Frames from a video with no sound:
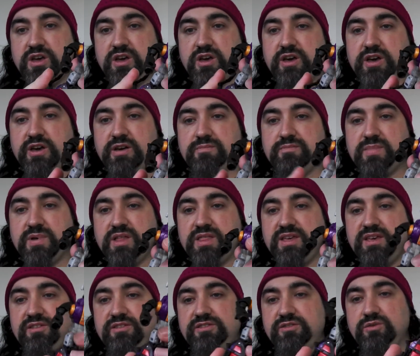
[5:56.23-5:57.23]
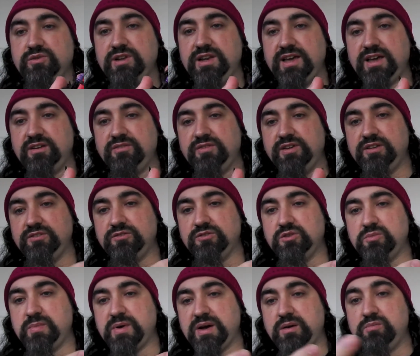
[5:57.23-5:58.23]
And these sort of leg things on
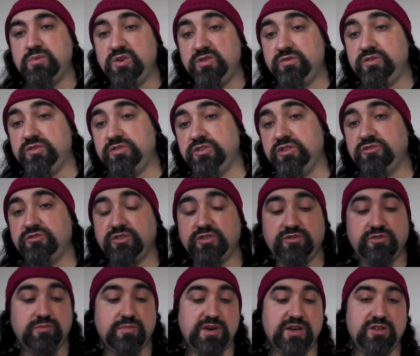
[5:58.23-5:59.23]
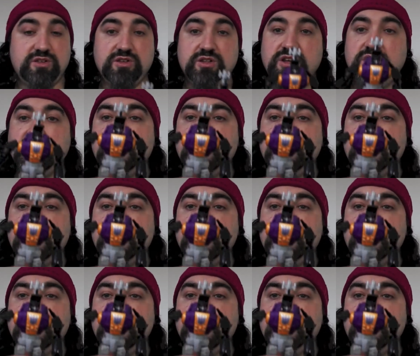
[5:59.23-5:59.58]
the back move because of the transformation.